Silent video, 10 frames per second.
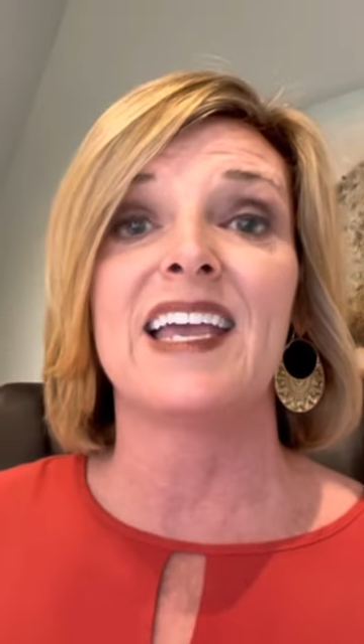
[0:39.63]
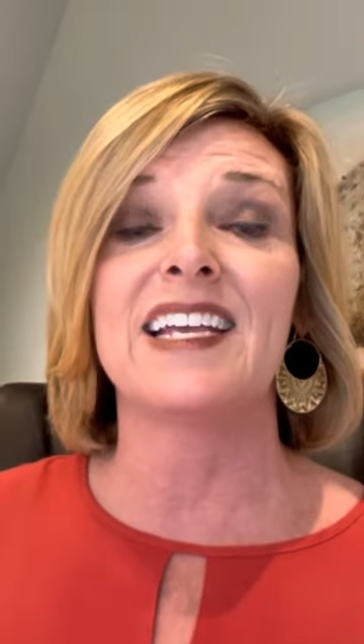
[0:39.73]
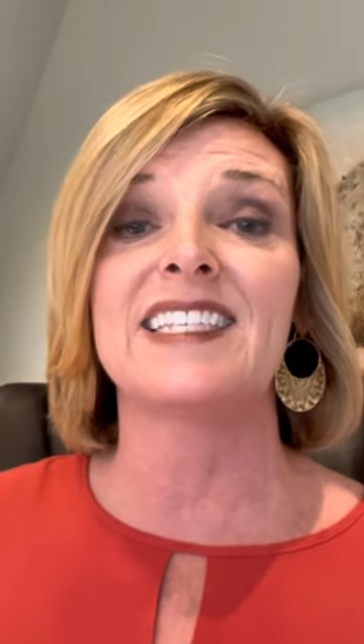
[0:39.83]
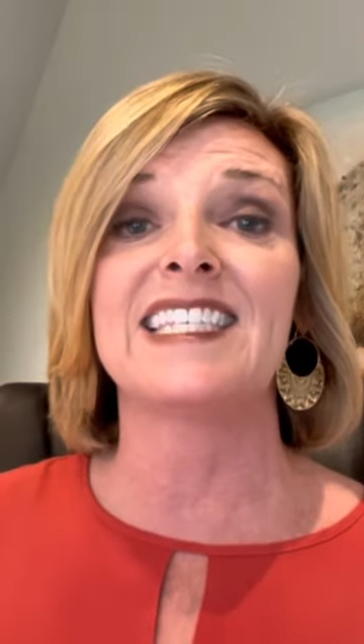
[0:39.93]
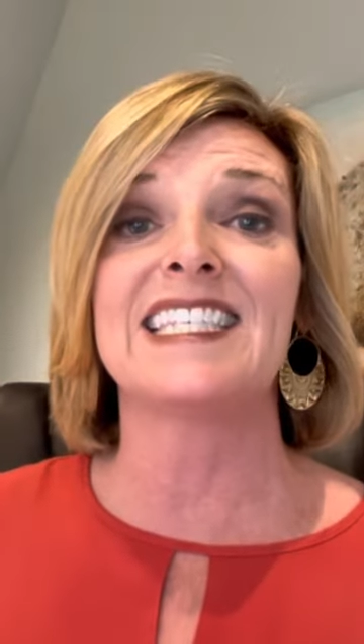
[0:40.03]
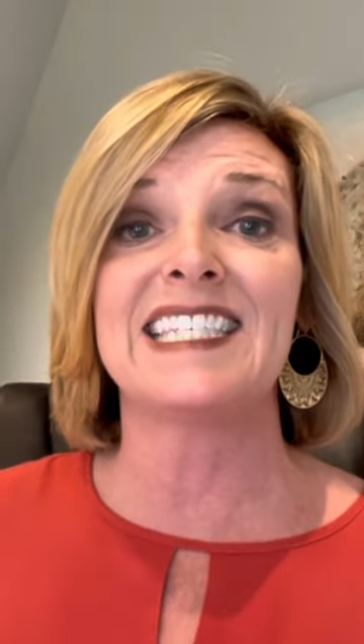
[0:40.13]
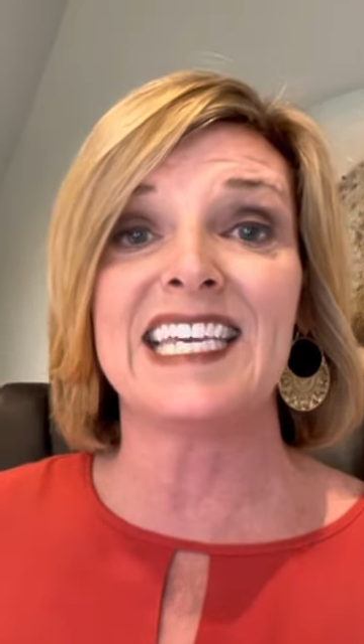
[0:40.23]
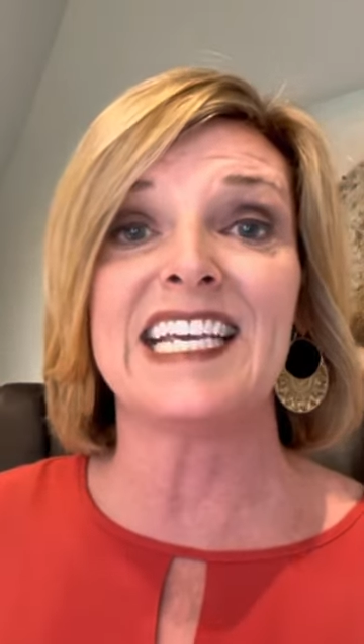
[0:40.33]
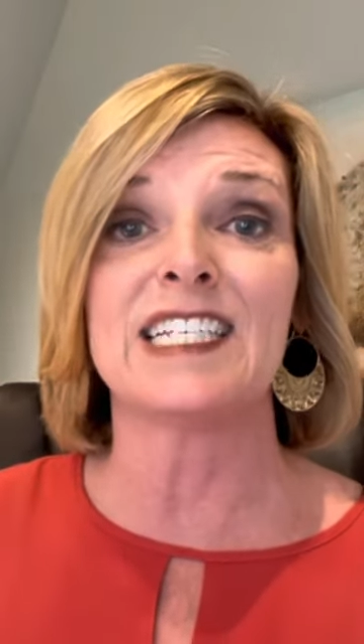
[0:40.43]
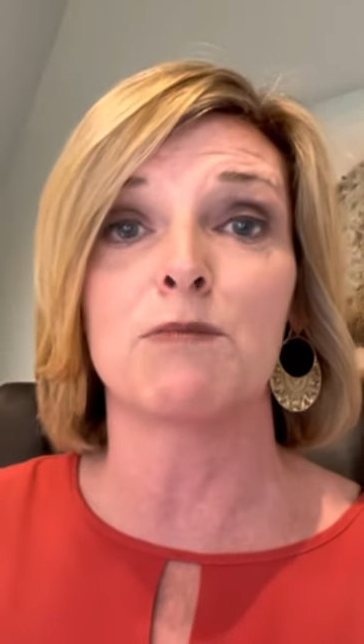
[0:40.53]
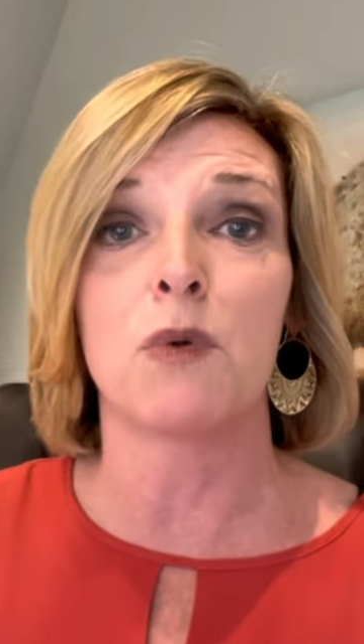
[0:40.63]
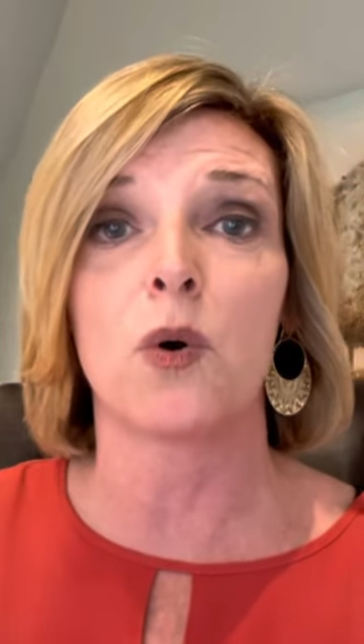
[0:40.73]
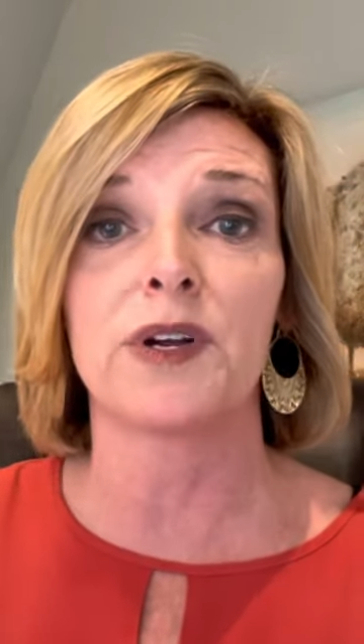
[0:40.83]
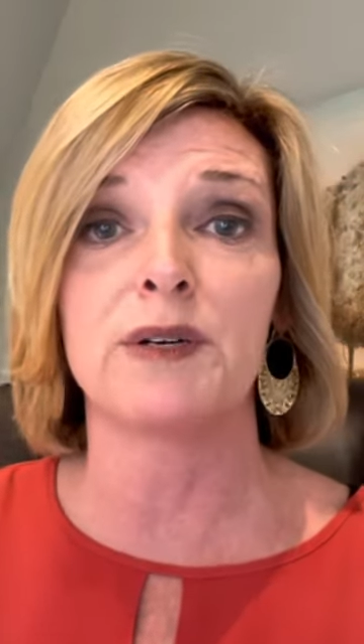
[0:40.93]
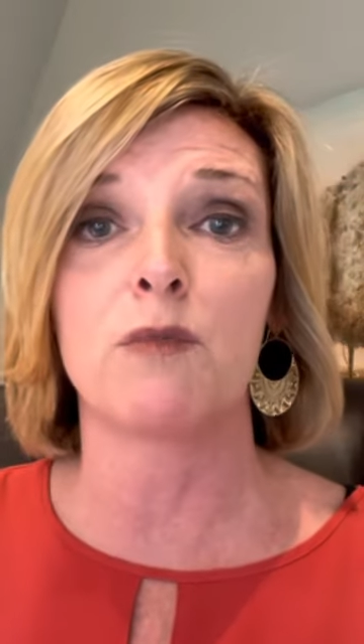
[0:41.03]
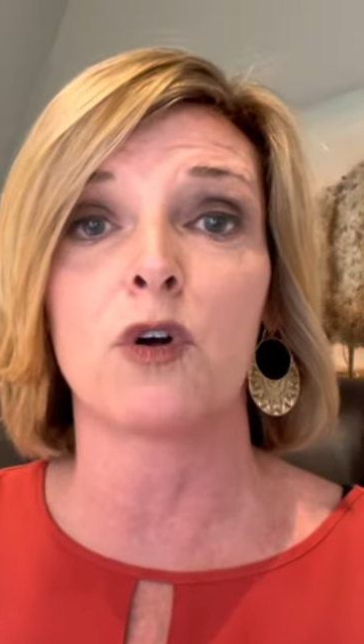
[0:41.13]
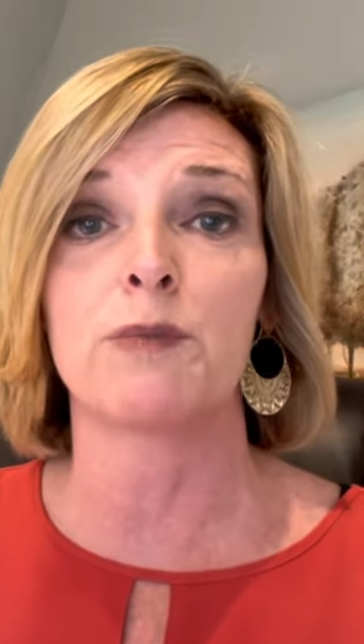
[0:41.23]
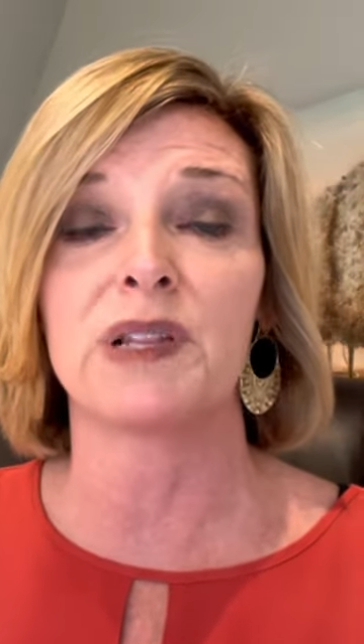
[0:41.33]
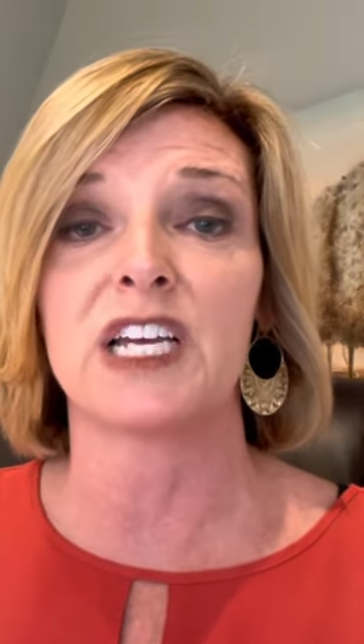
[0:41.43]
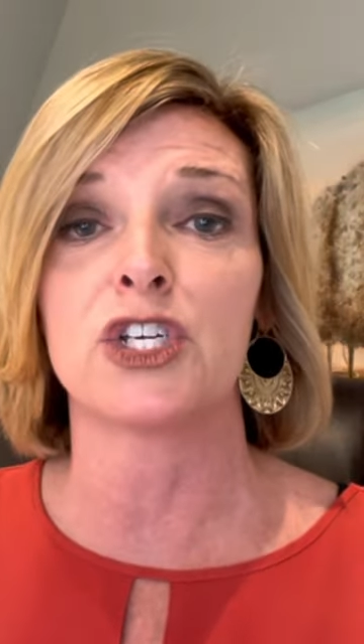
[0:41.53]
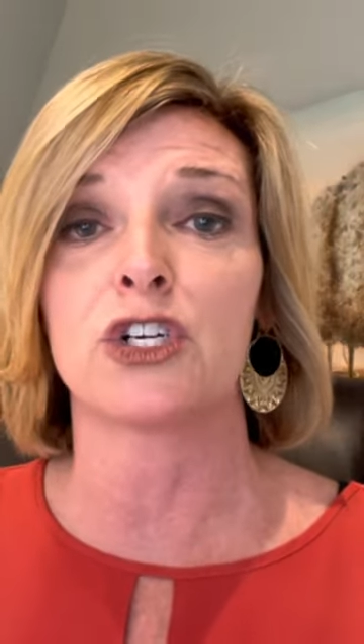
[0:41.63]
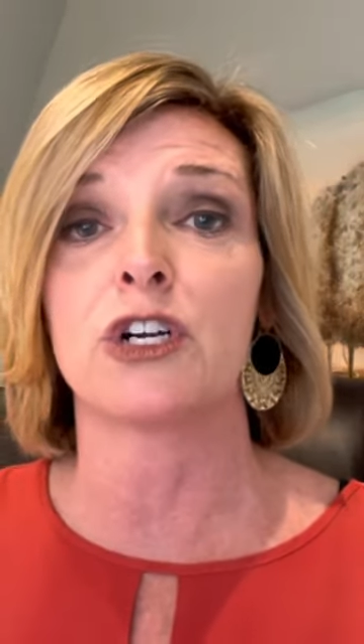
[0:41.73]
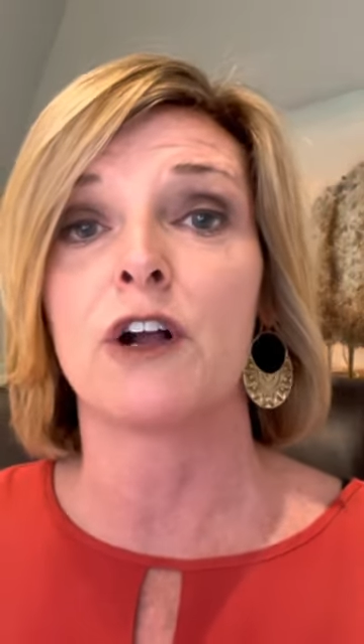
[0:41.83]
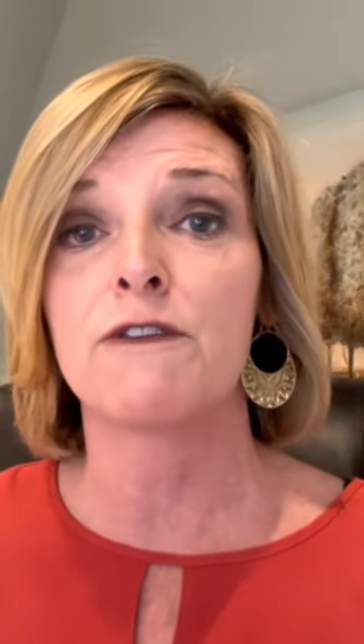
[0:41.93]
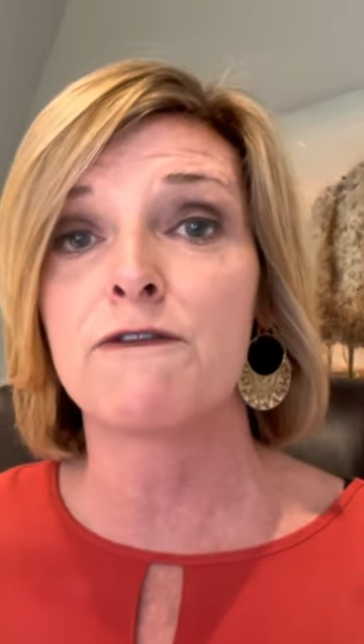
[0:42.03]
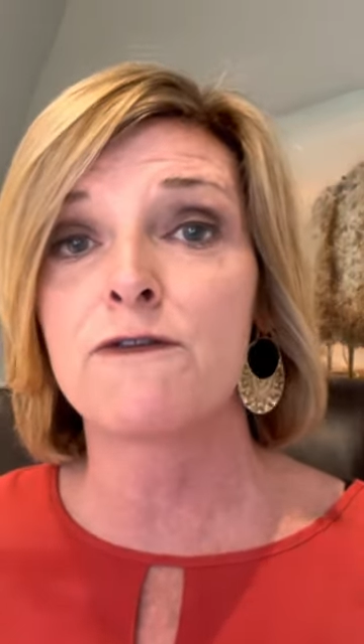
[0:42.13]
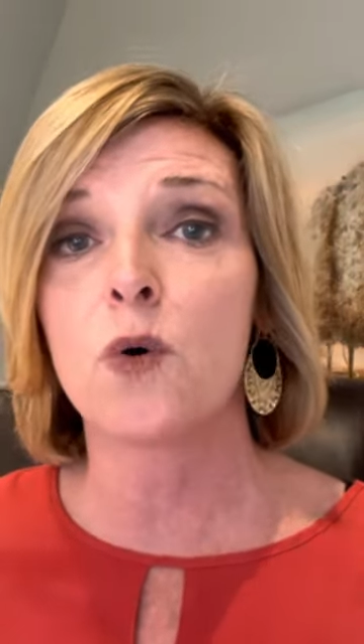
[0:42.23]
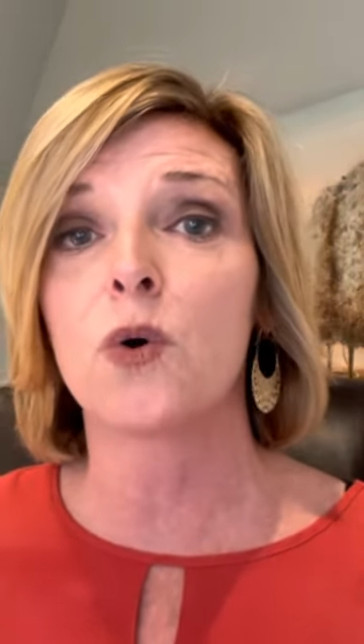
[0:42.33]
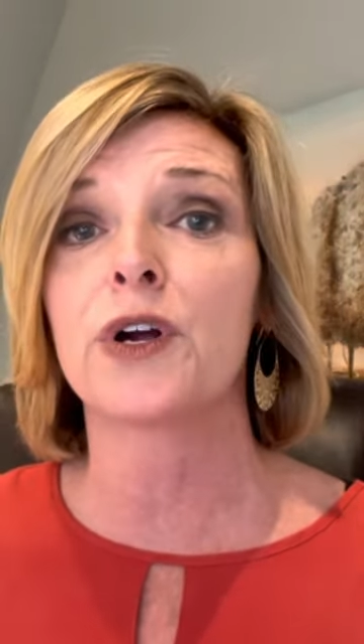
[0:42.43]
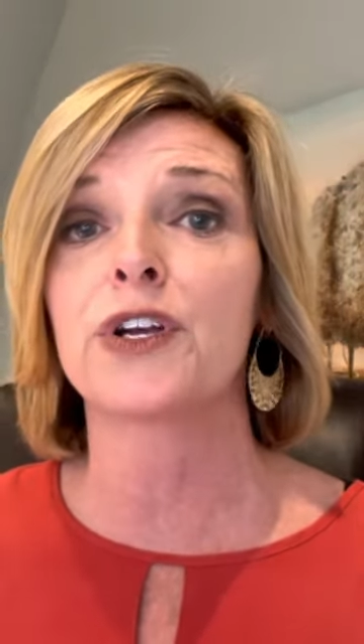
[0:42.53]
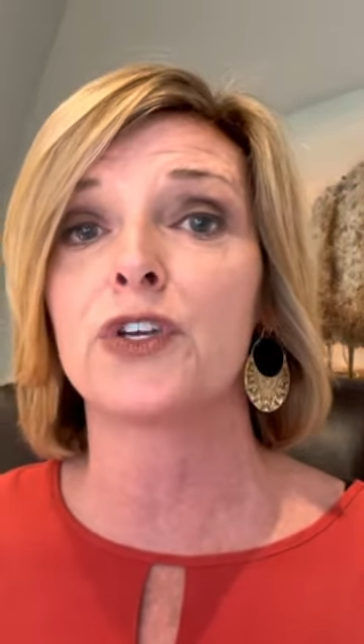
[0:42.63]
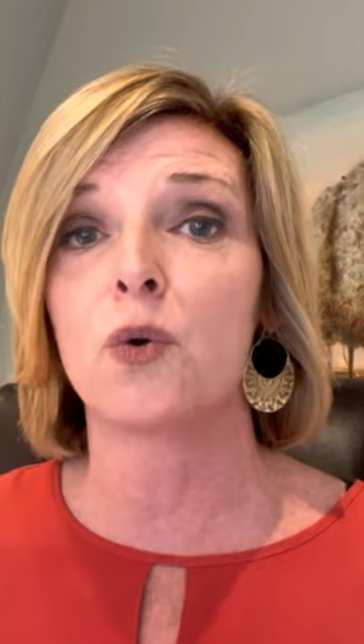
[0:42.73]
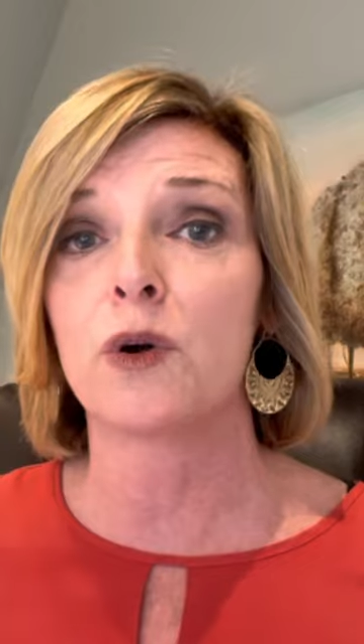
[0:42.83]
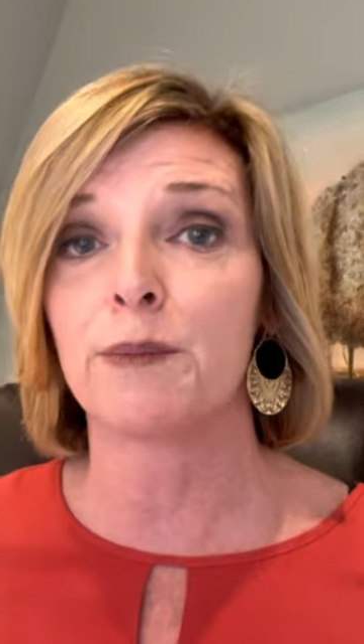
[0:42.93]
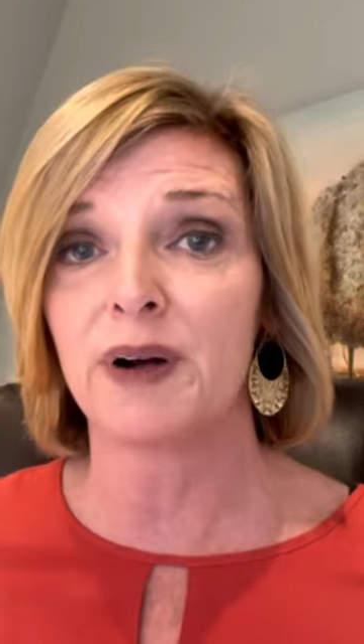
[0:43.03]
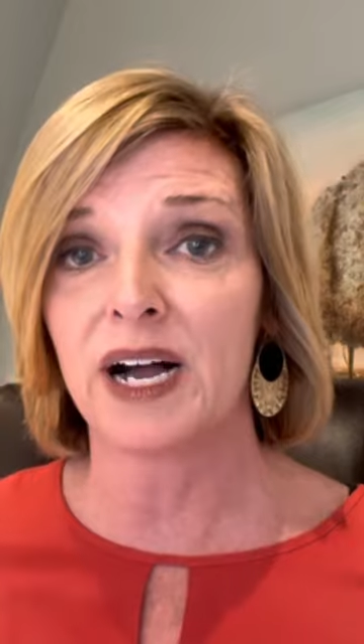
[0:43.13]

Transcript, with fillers: it seeks more and more pleasure for your